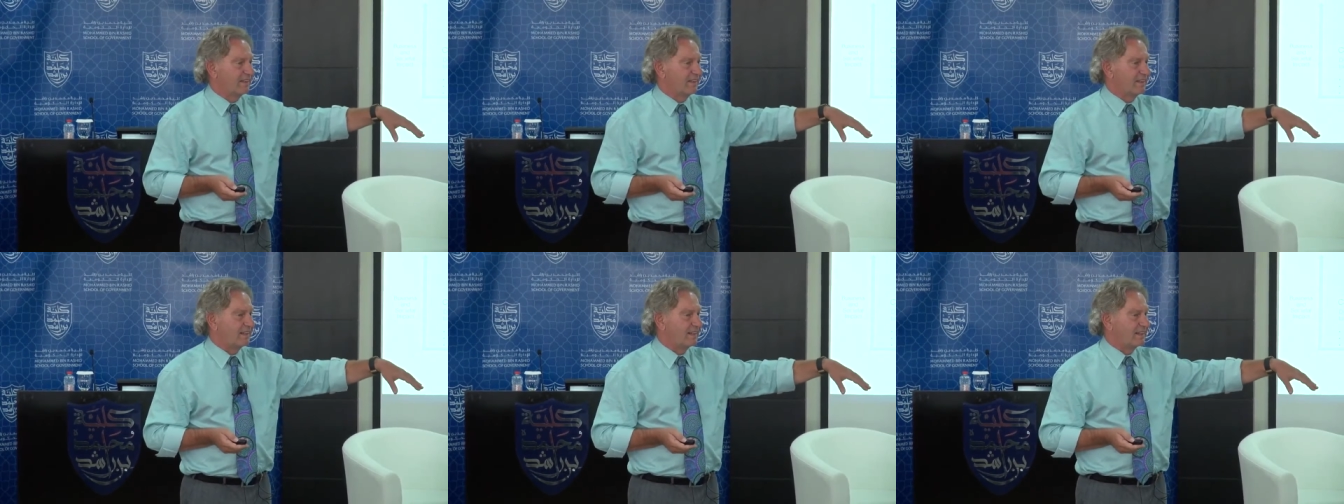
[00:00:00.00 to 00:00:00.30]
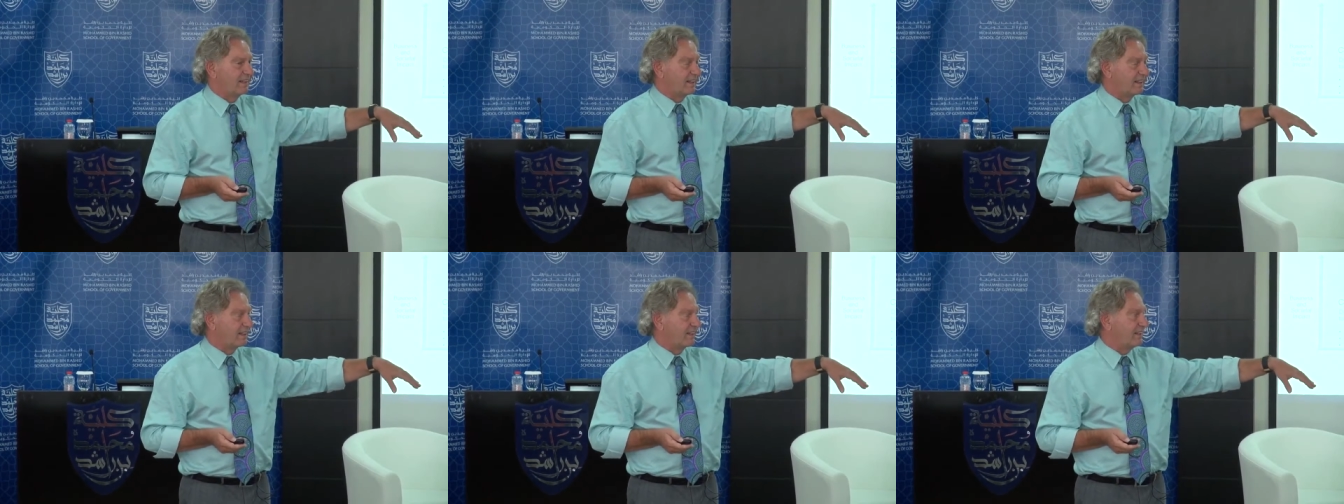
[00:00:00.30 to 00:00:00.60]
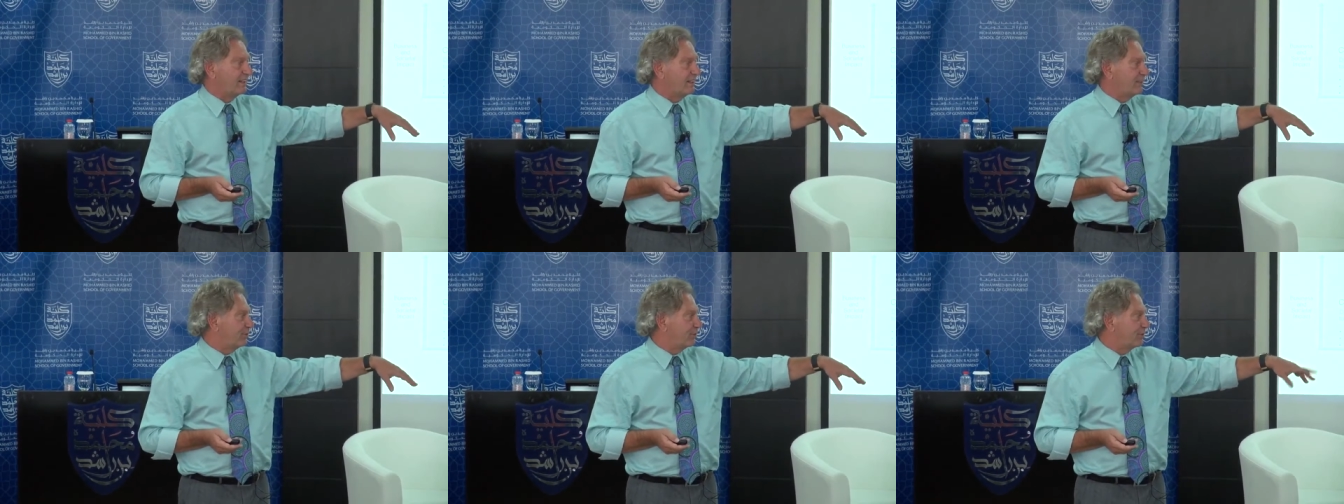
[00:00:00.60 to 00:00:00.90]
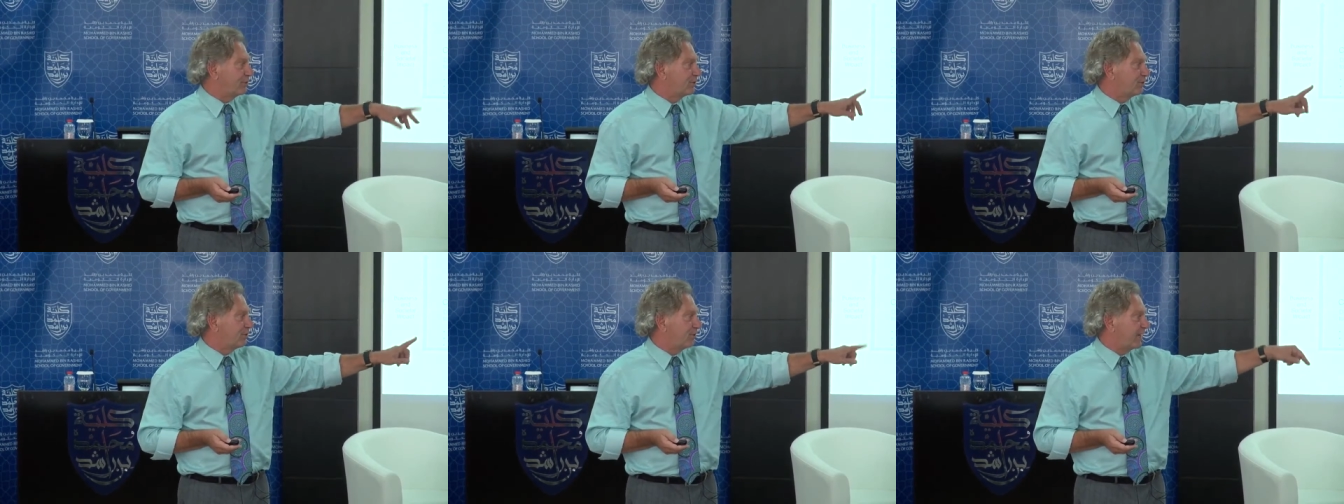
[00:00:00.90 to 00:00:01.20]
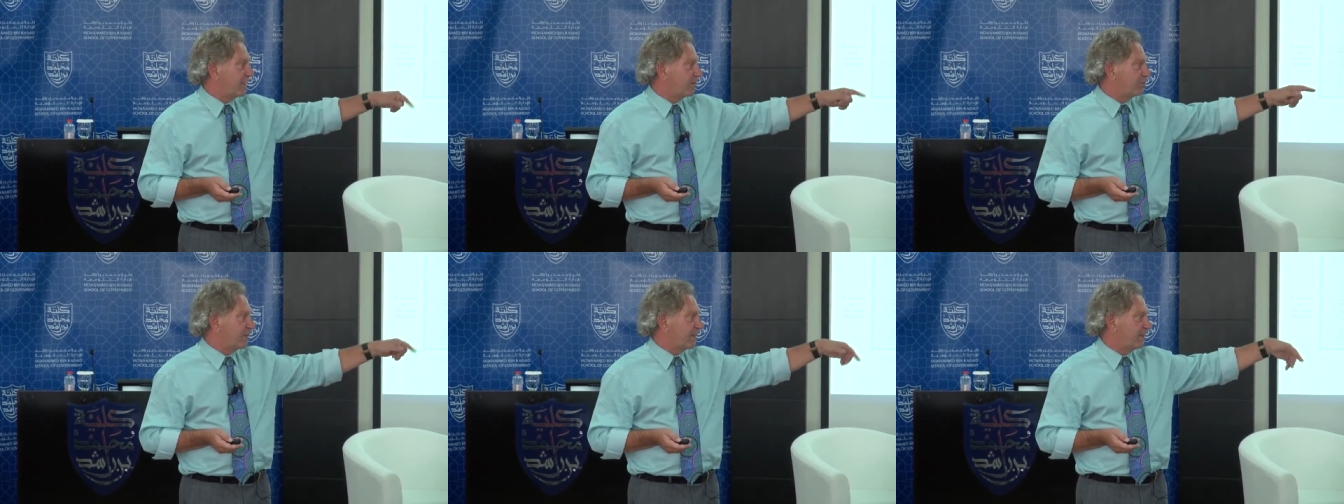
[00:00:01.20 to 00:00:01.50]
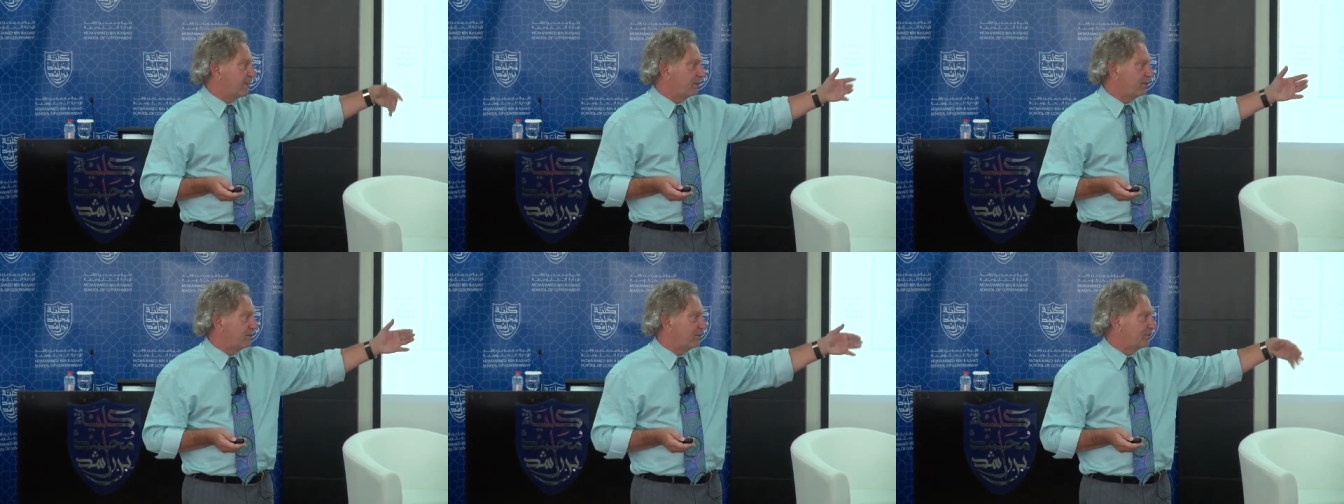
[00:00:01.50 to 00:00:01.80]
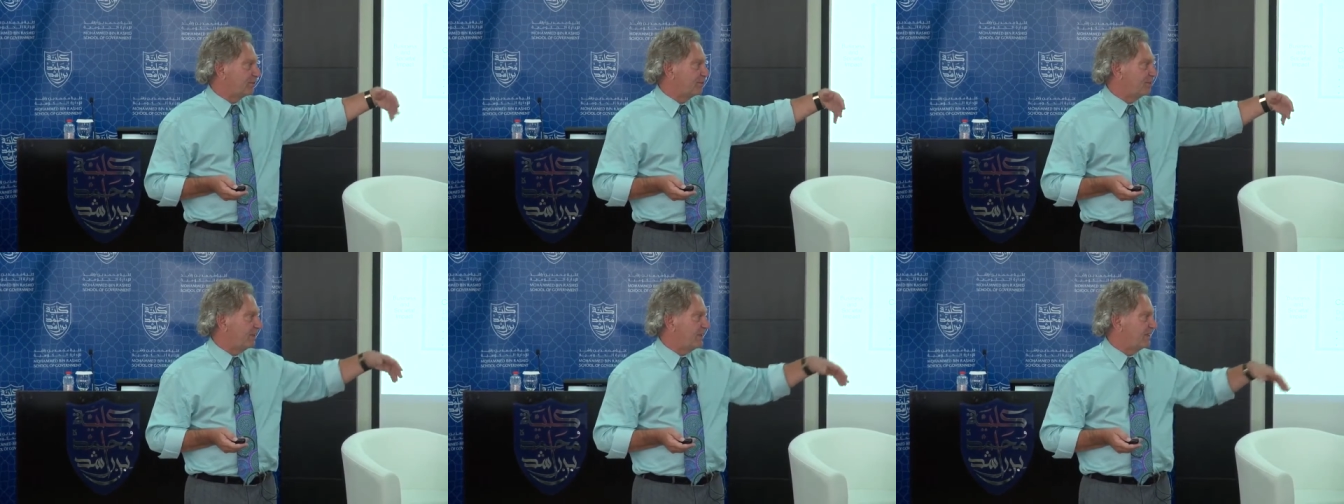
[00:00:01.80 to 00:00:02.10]
Eh? That I can even correct my own
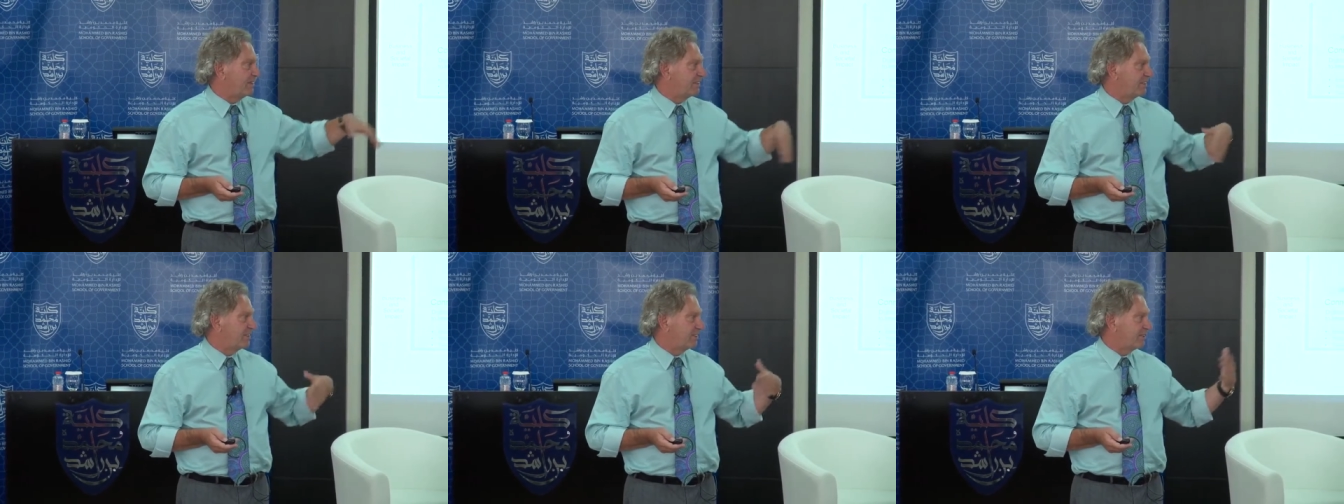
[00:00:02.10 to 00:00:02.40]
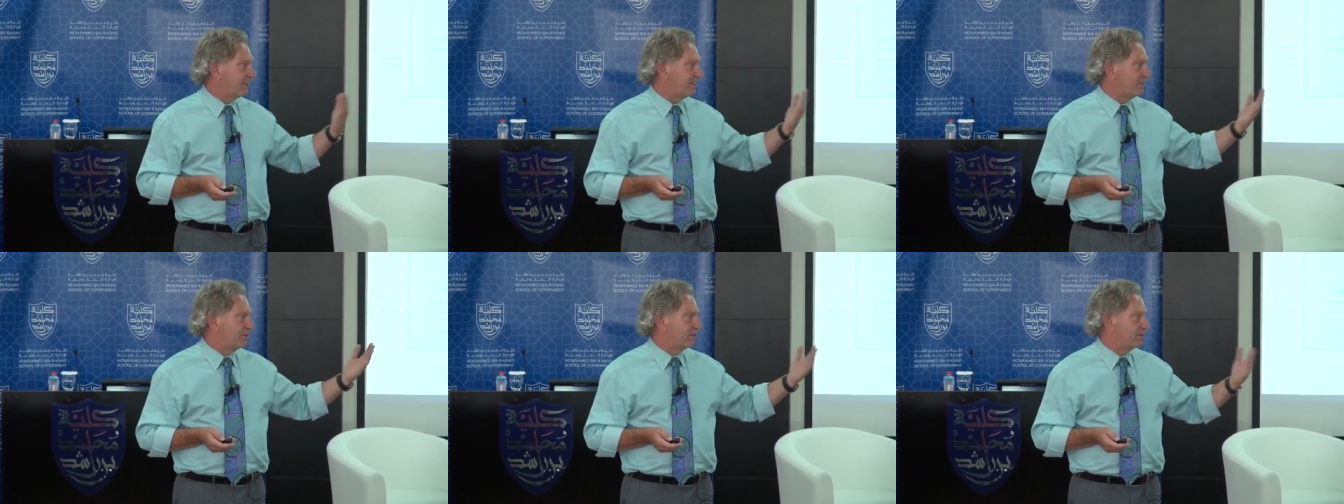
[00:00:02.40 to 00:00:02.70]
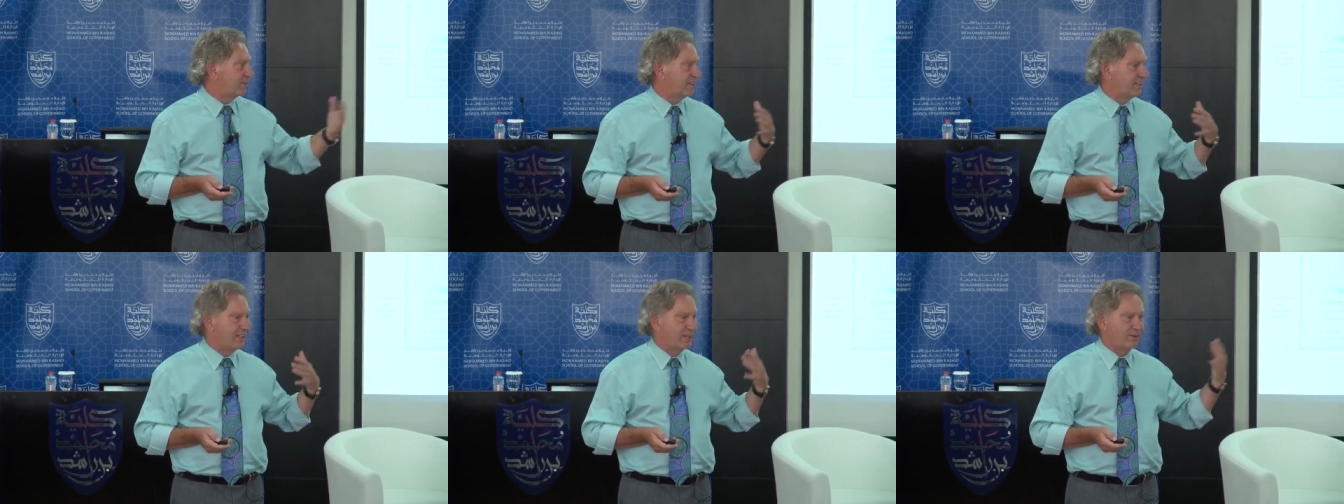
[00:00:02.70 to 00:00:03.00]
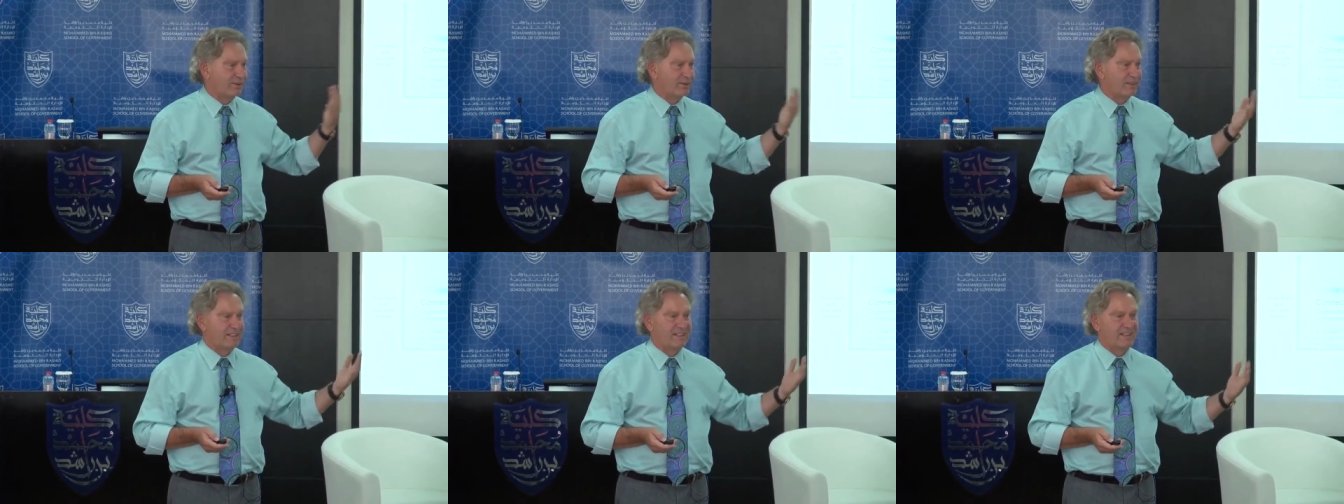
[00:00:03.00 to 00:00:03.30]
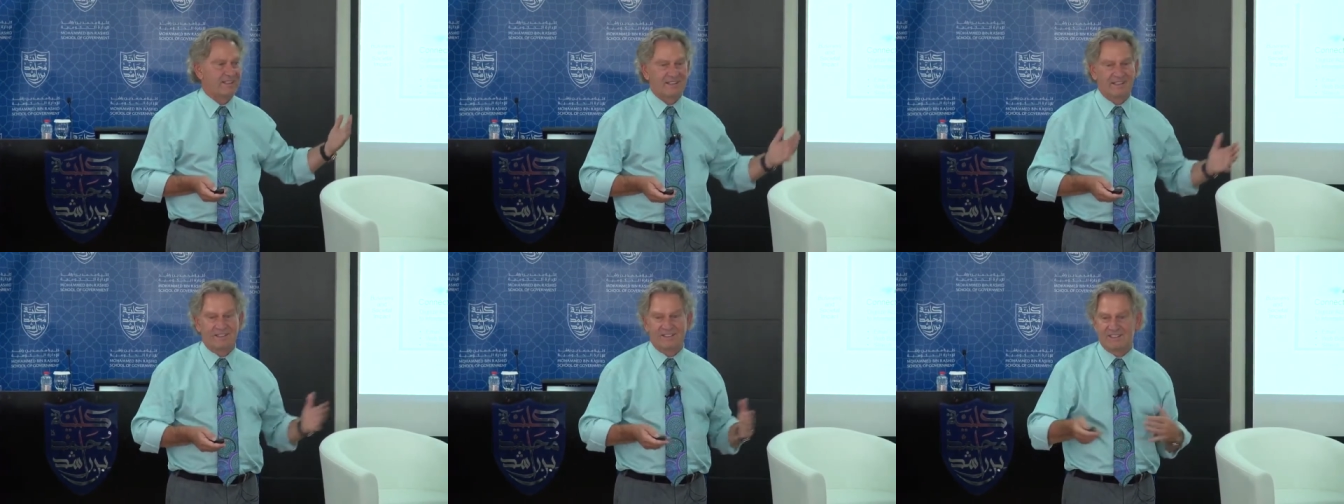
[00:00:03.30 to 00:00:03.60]
speech if I look so now and then and